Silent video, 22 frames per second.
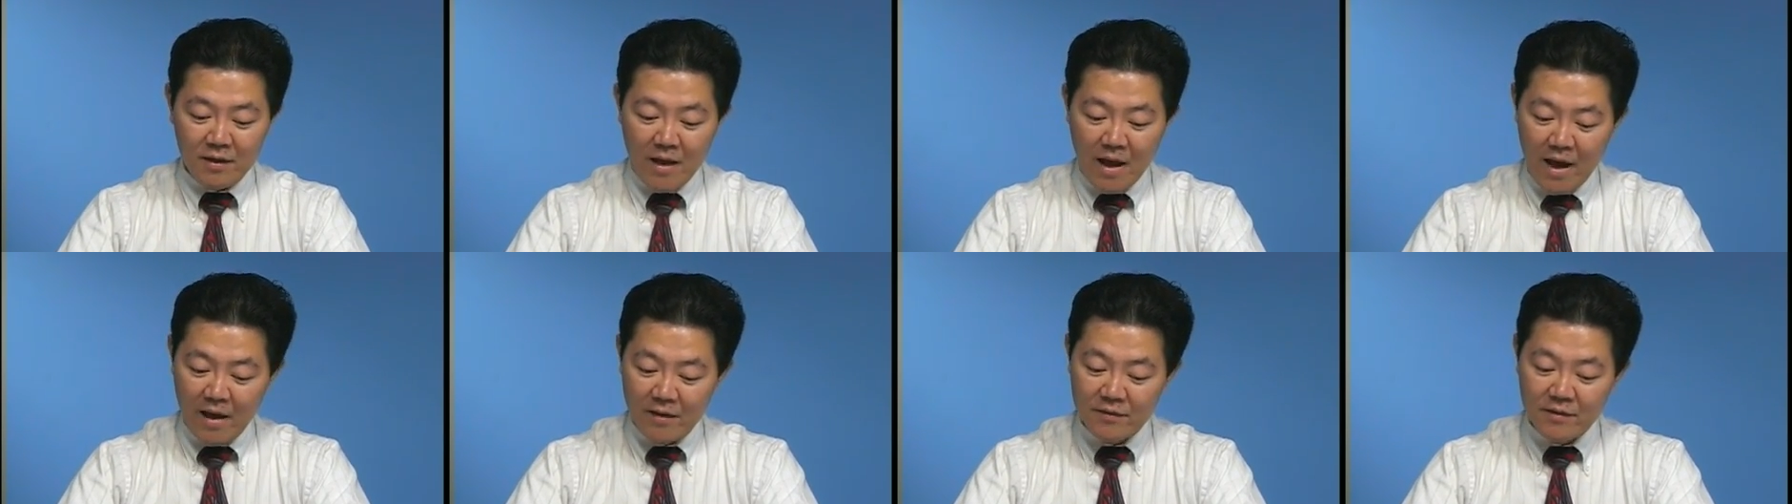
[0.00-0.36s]

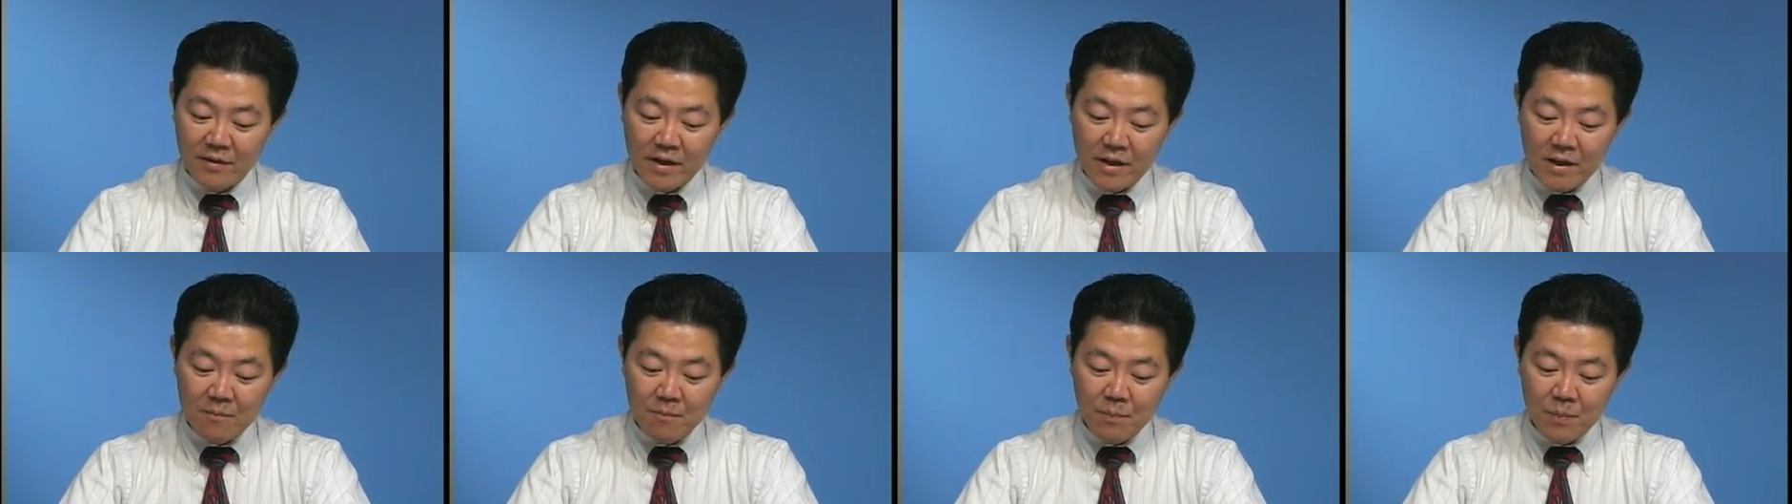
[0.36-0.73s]

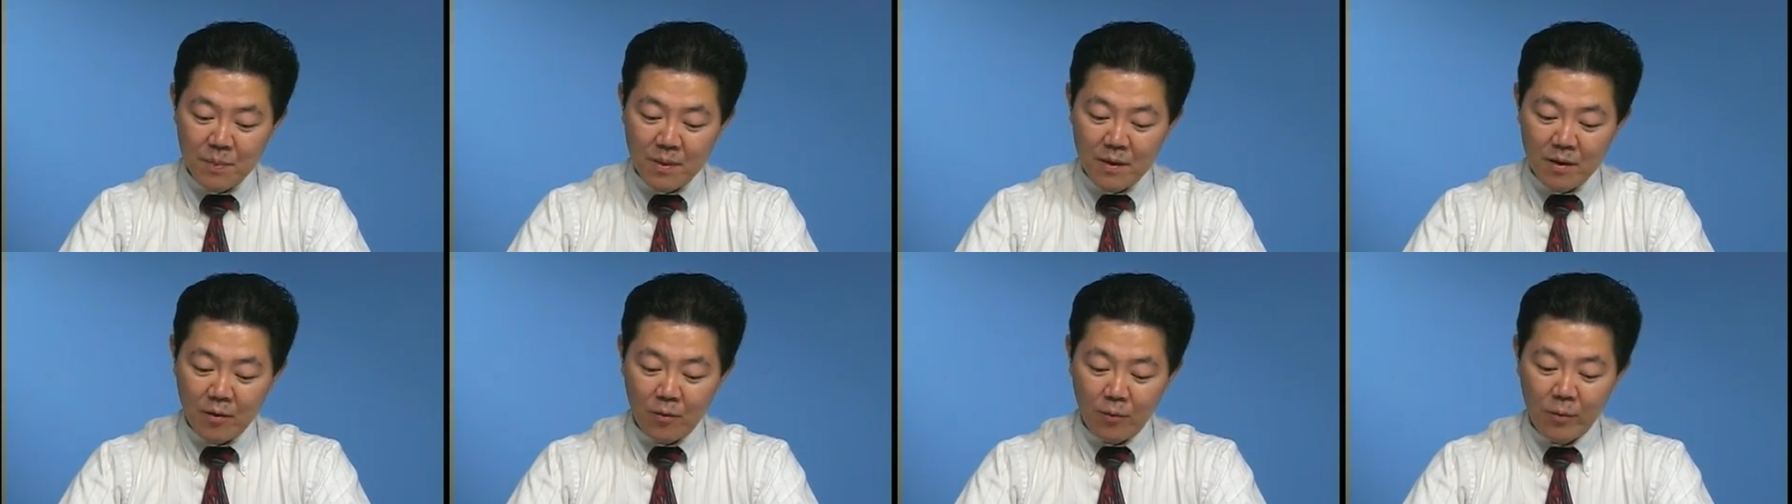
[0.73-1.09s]
Lastly,
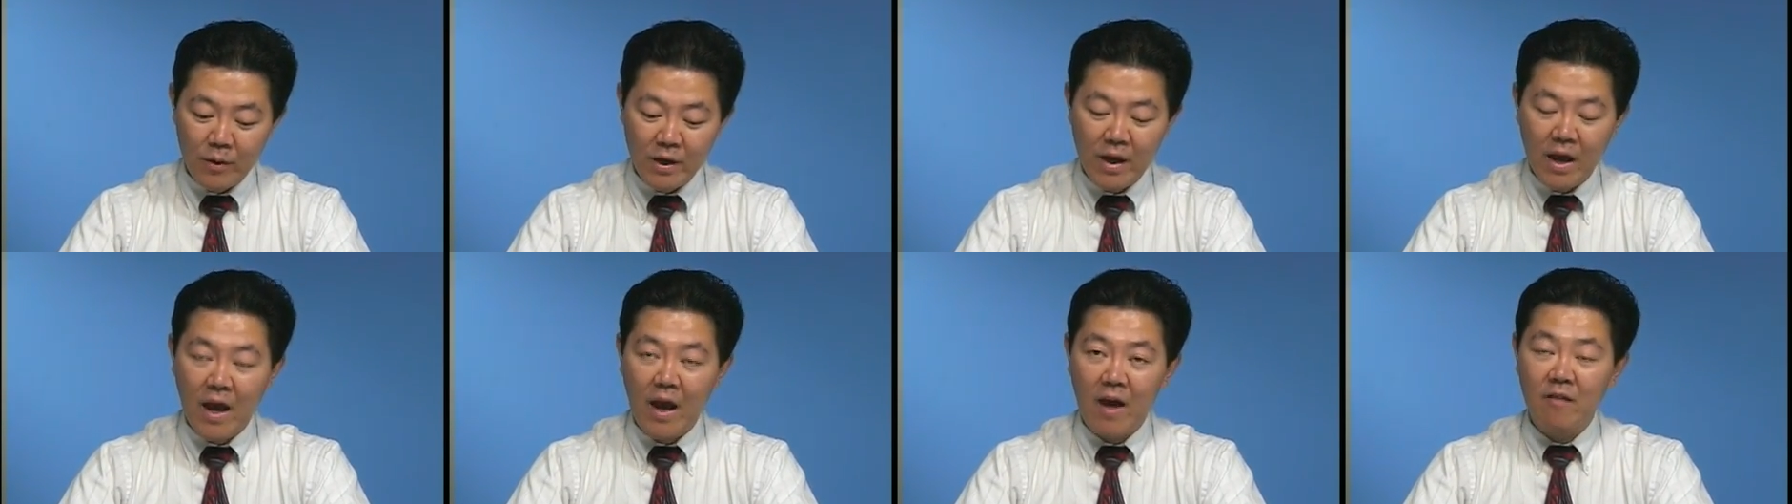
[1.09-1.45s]

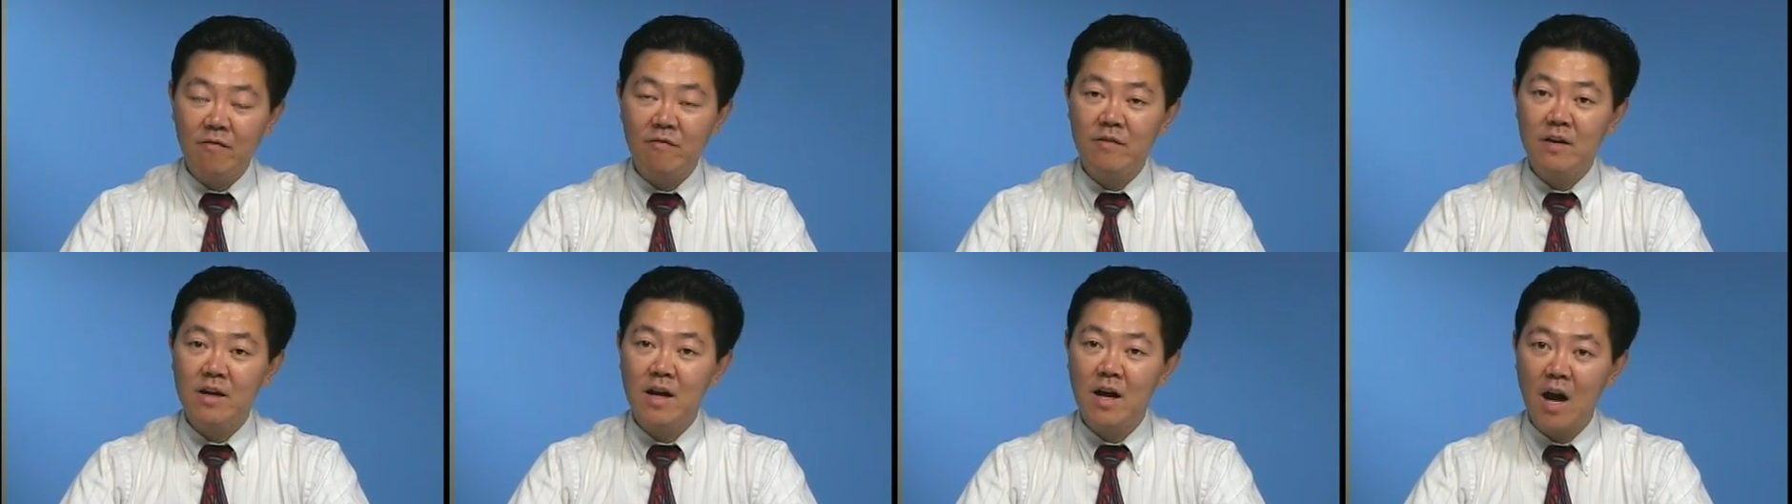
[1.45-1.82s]
we
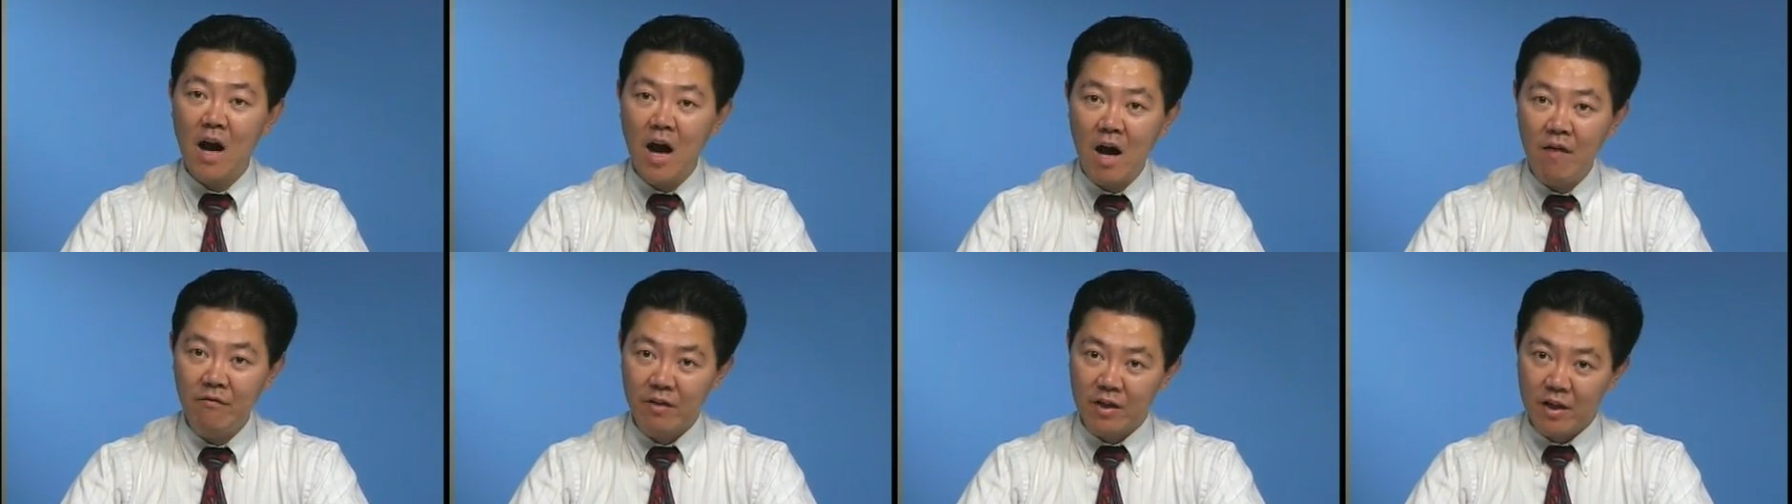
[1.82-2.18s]
have
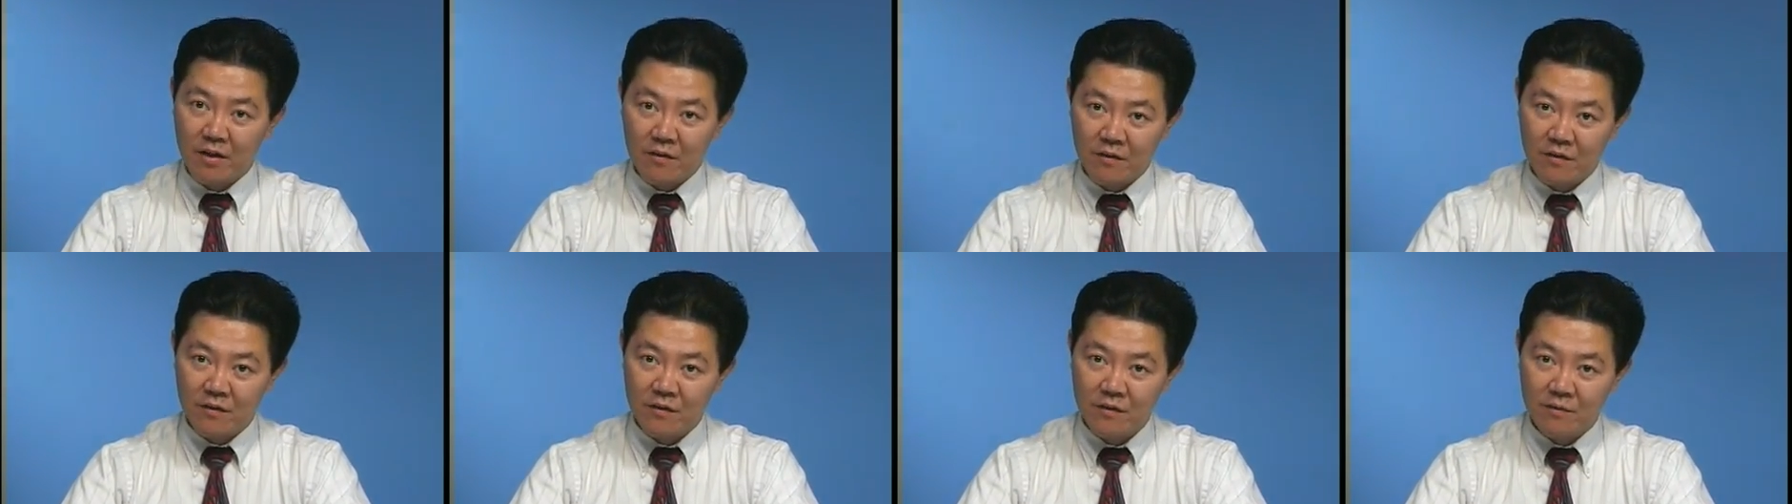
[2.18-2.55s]

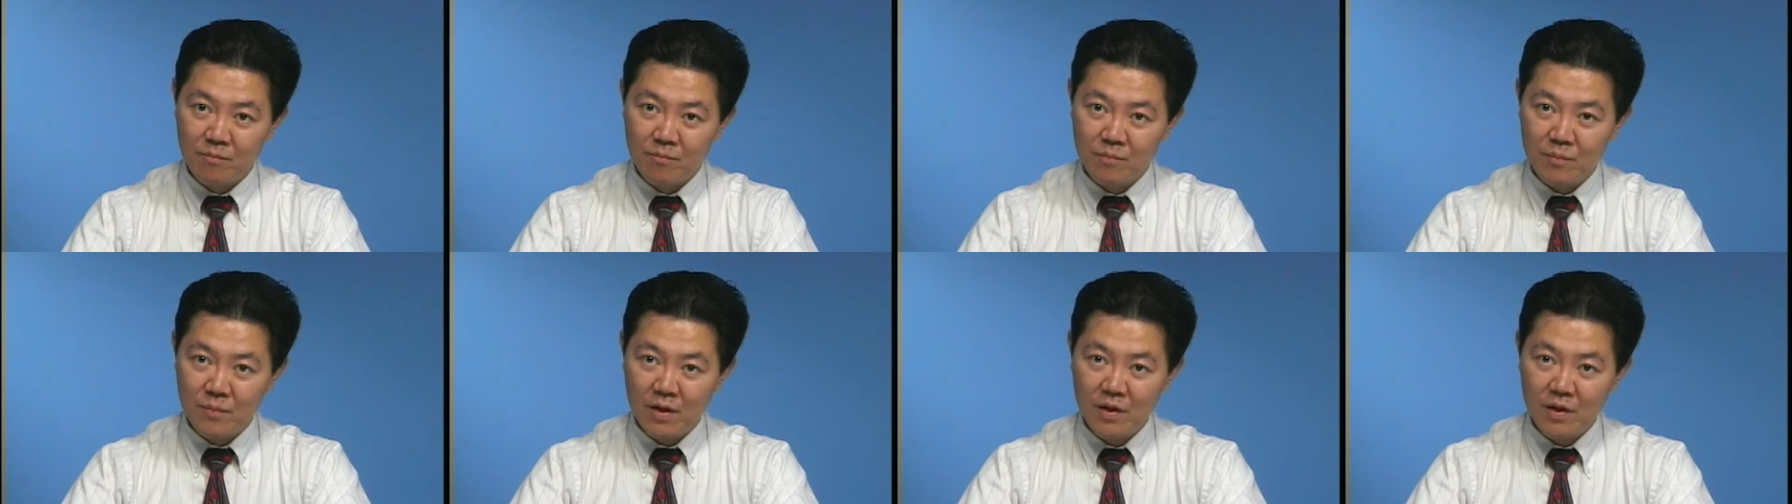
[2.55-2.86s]
covenants.